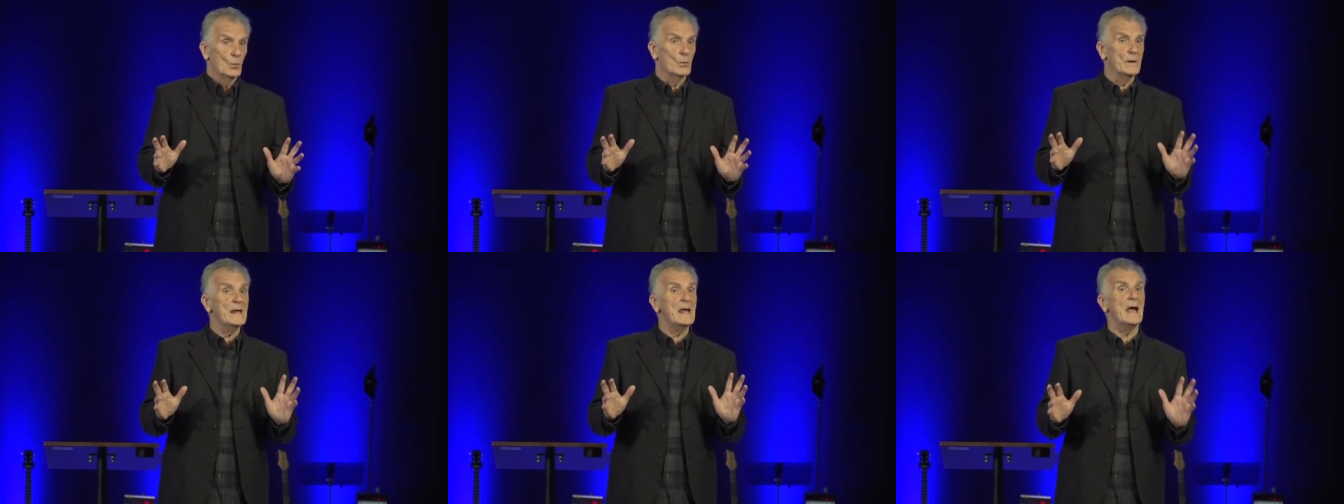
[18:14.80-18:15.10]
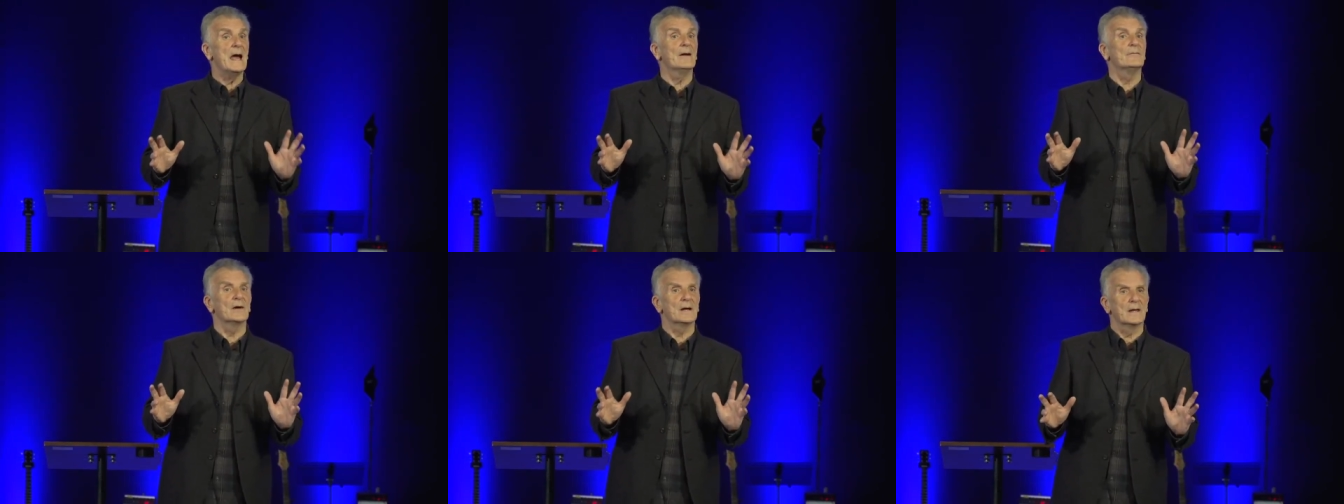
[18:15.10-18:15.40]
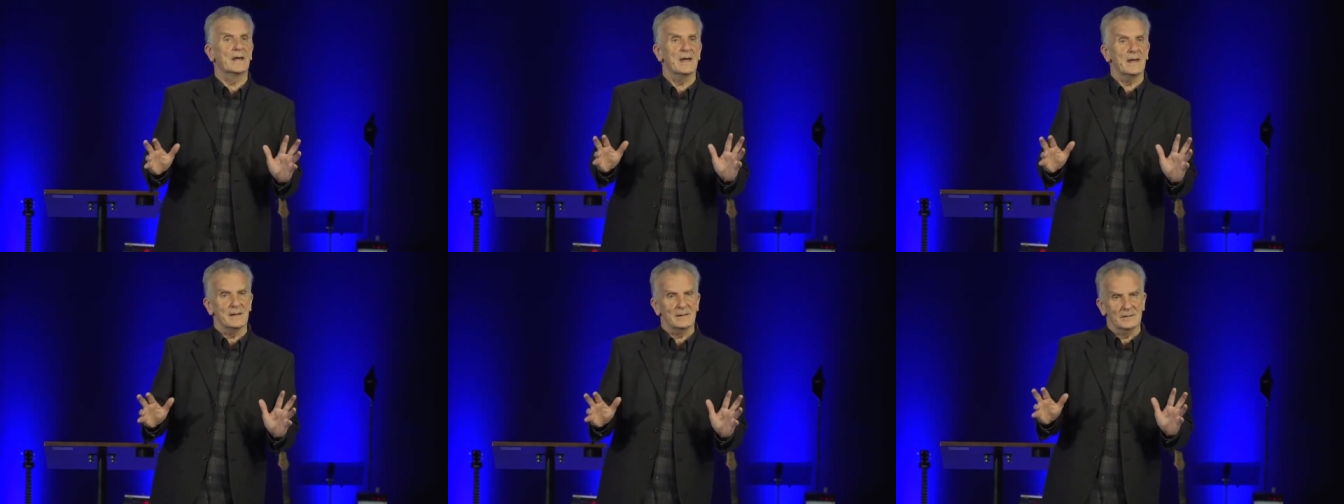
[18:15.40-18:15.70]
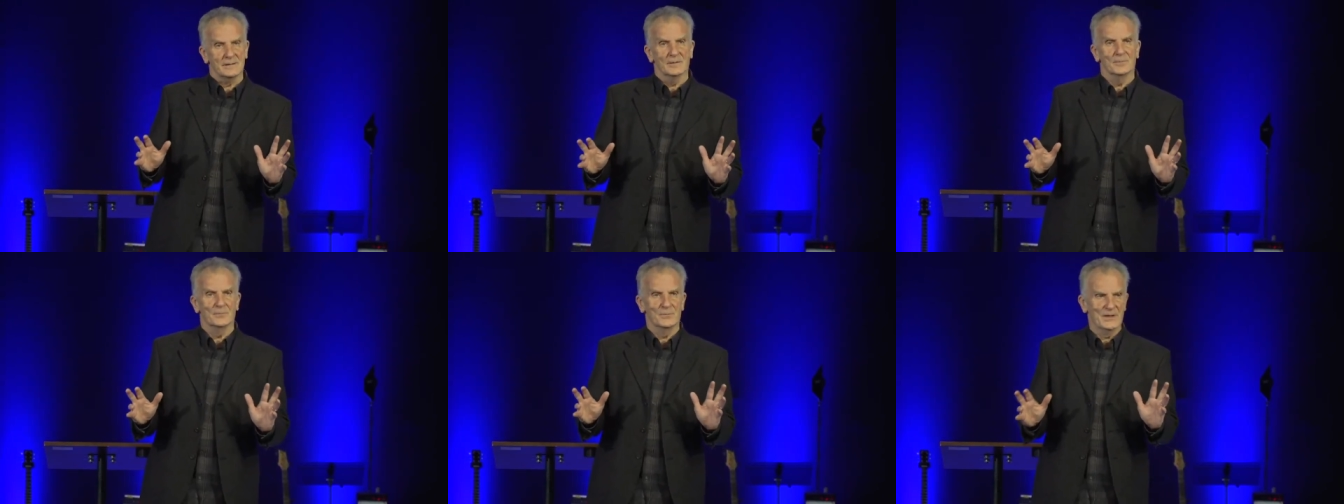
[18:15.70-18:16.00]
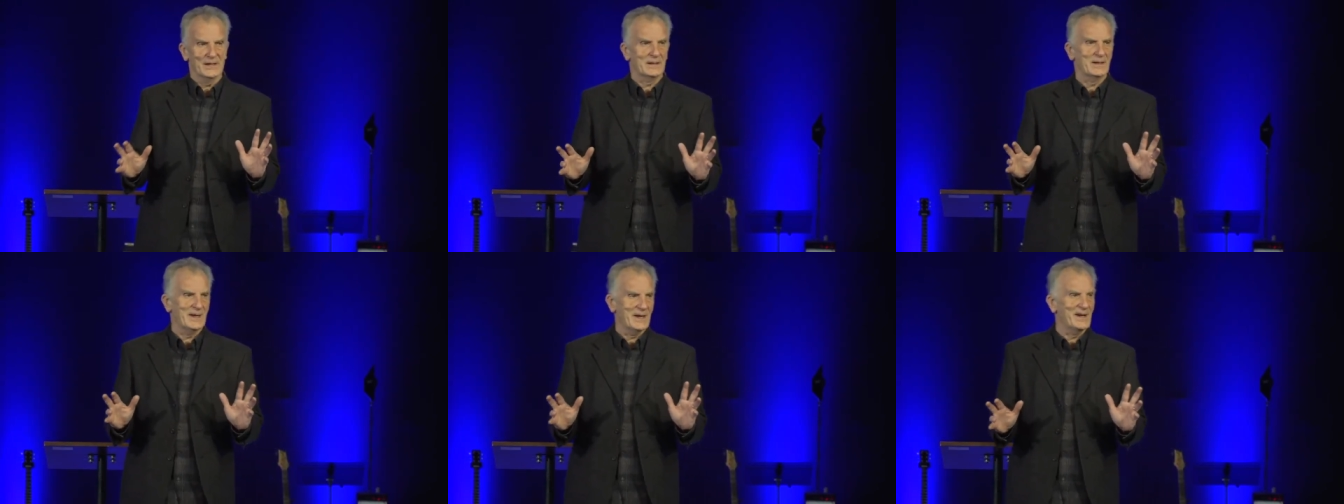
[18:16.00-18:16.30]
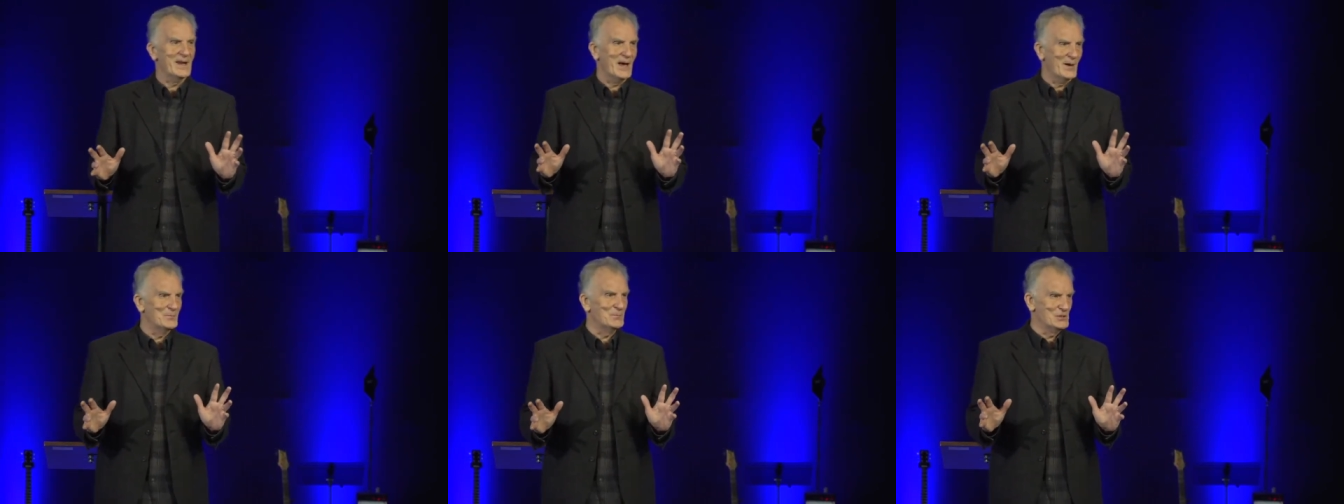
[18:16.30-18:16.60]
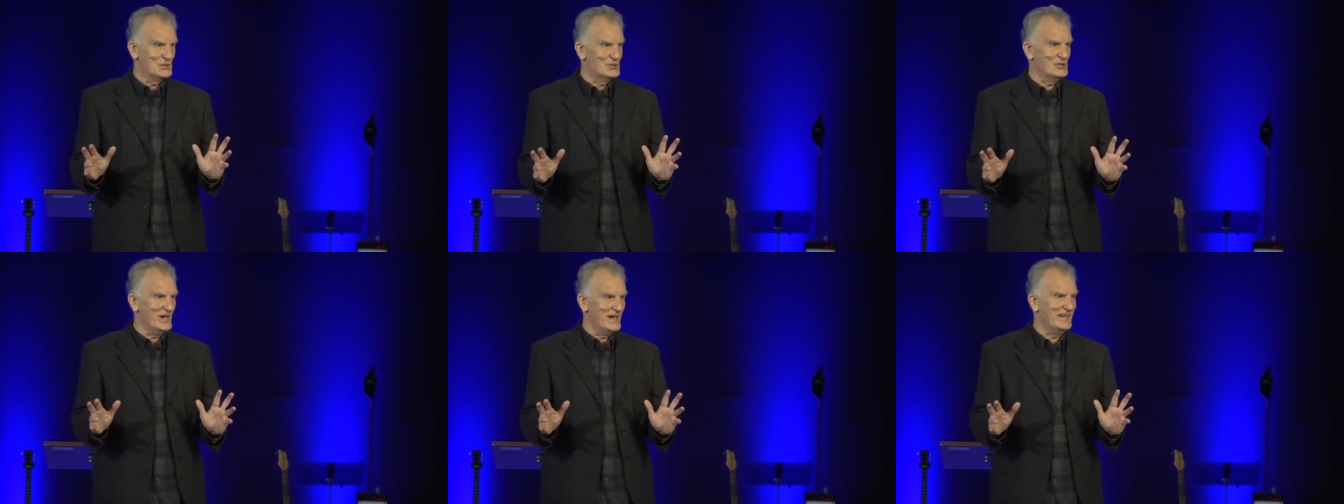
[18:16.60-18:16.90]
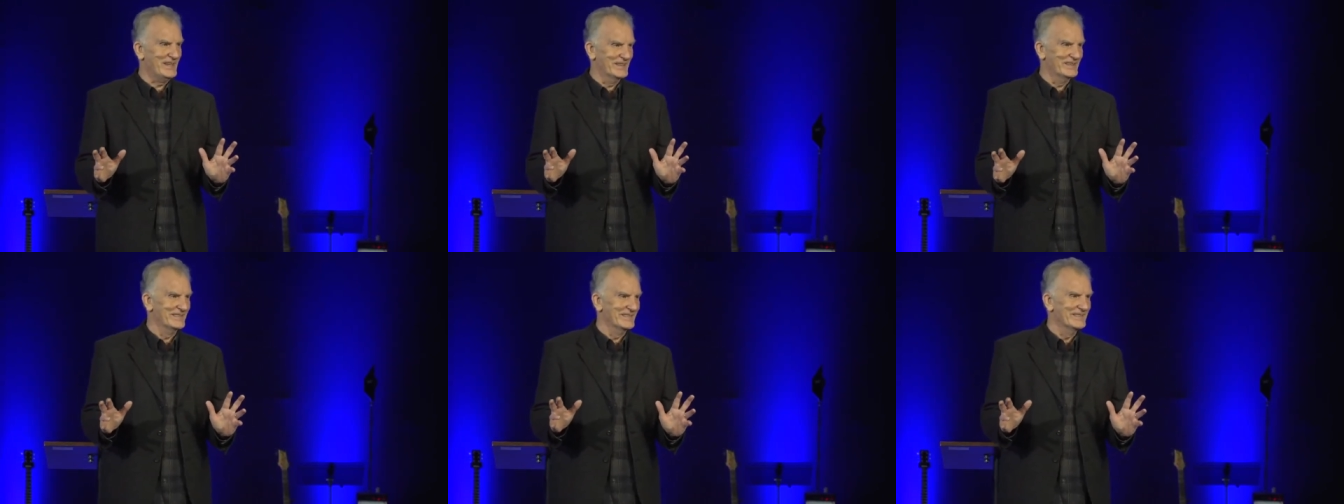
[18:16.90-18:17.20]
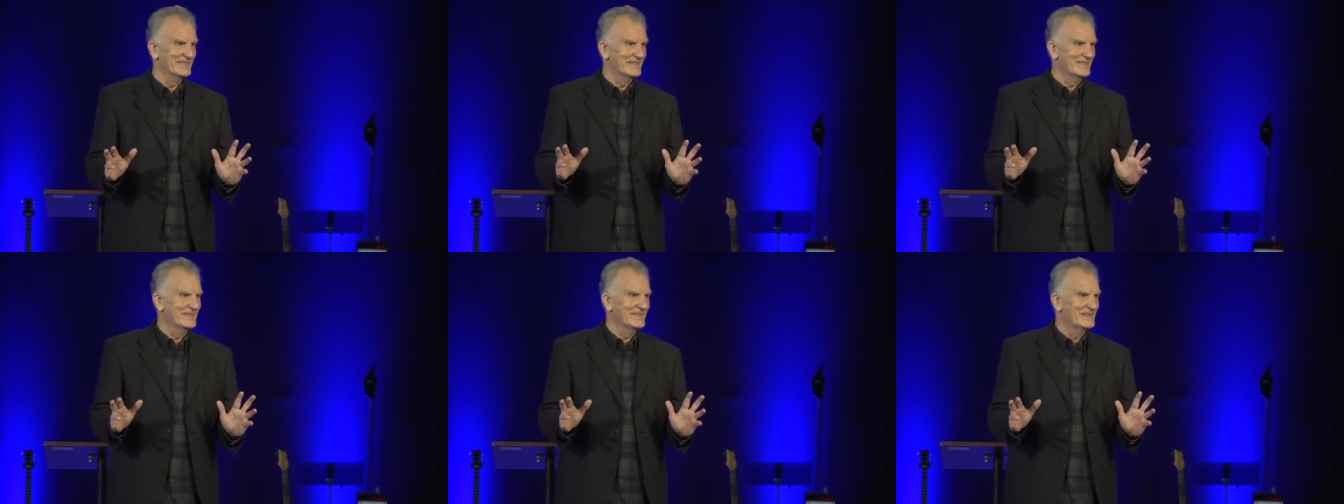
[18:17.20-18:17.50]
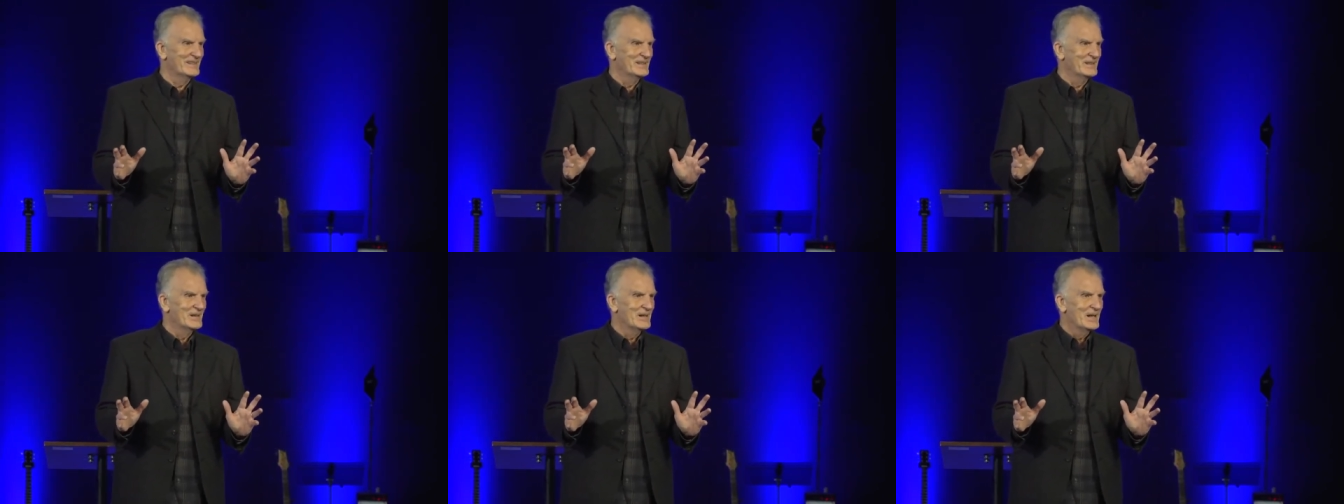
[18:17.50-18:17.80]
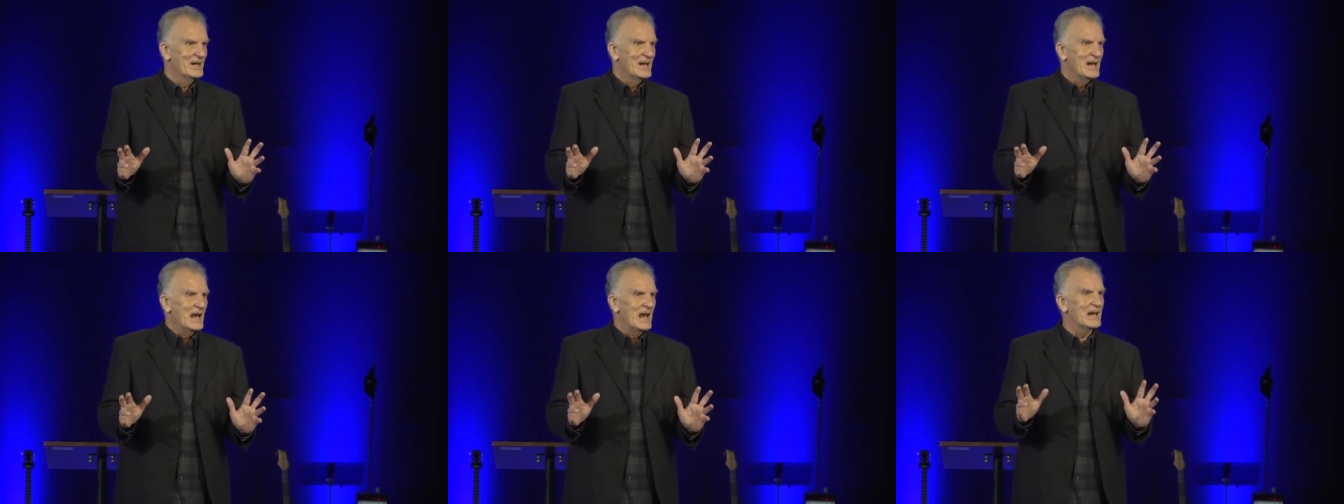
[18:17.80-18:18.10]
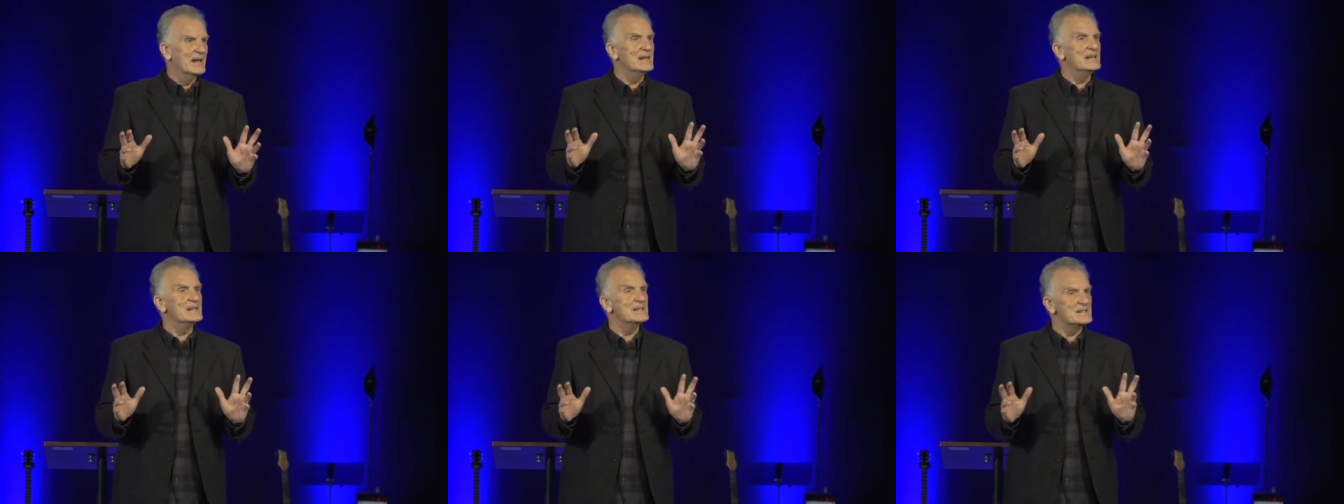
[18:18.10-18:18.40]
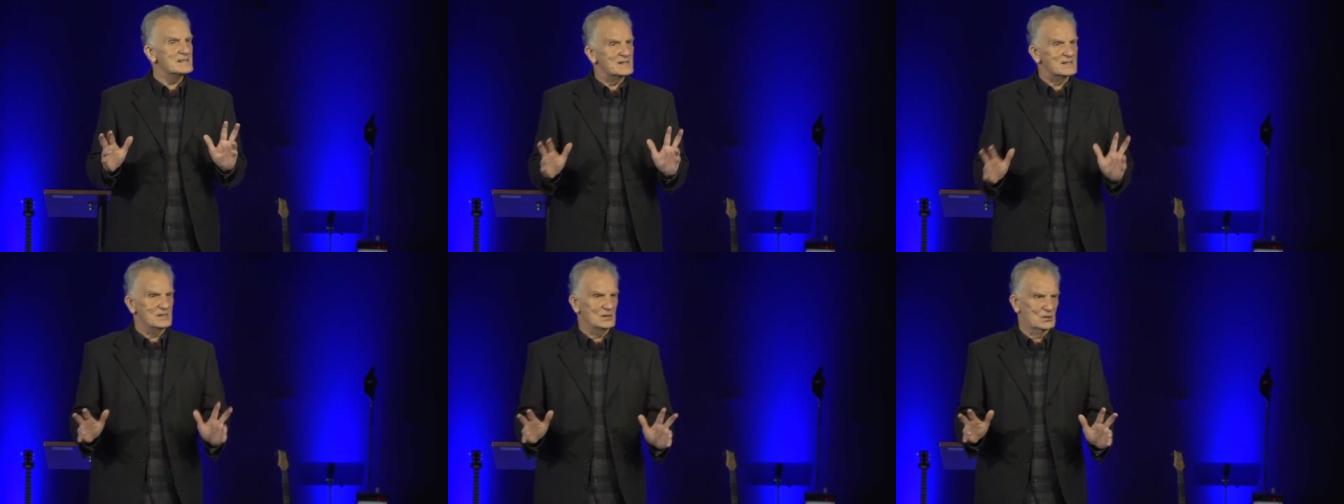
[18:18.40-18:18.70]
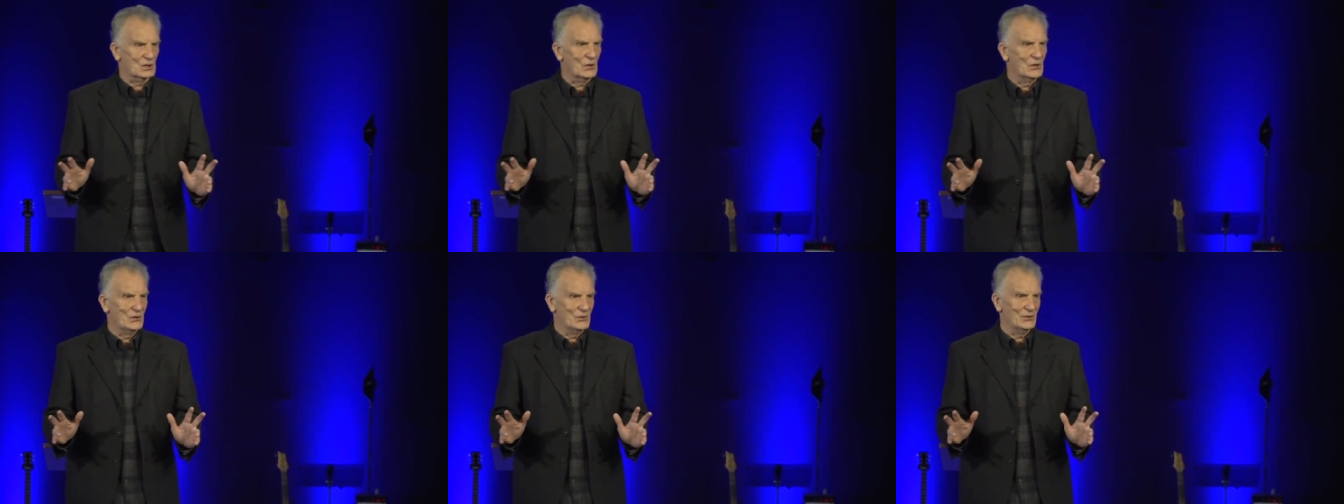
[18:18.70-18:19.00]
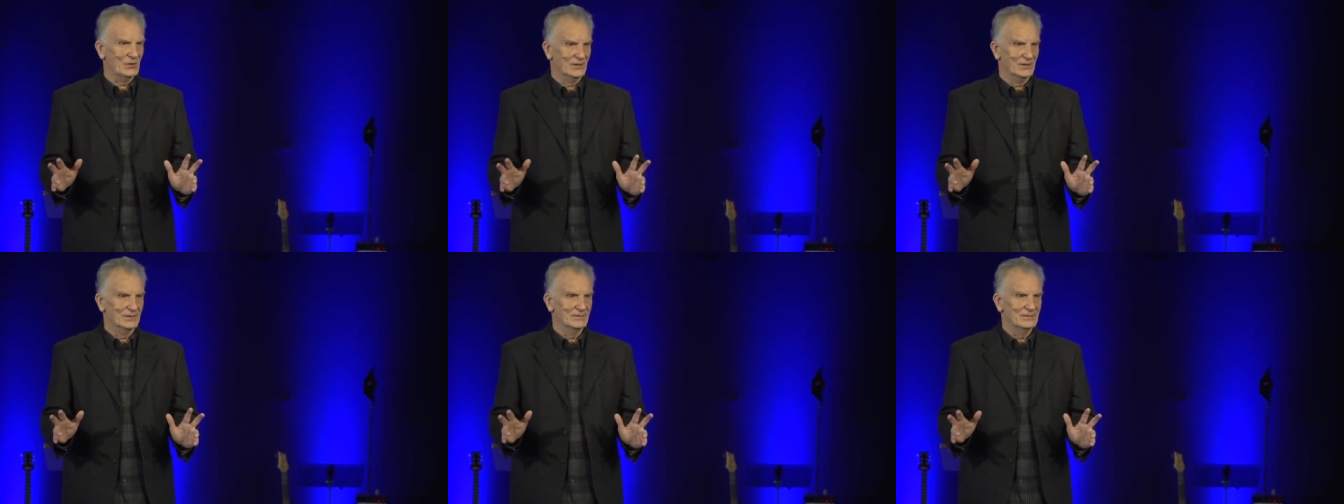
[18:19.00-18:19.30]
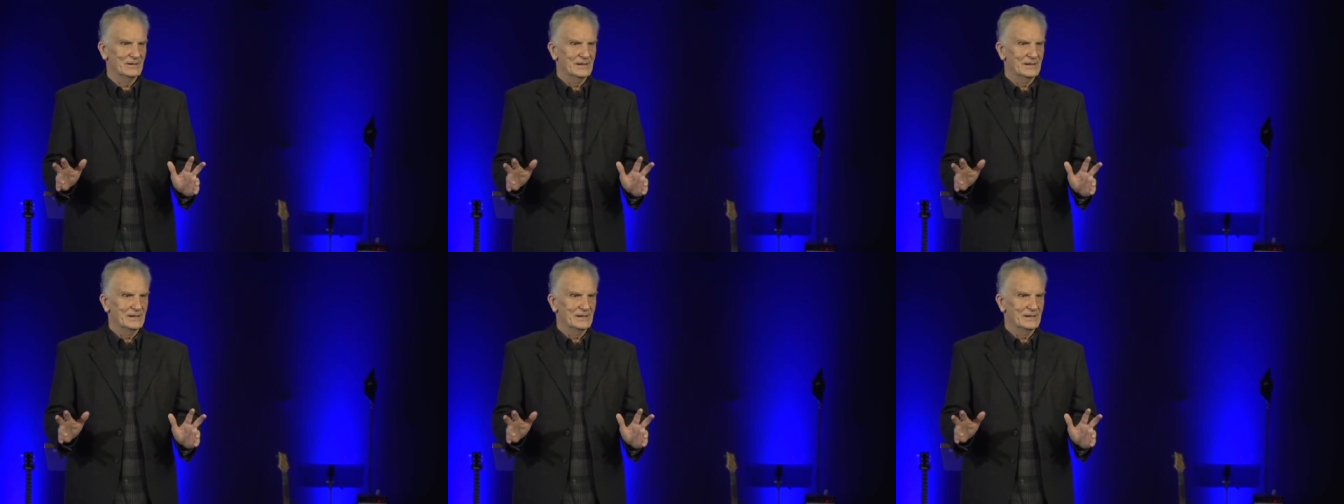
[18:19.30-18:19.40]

We have a kingdom that cannot be shaken, and it is eternal.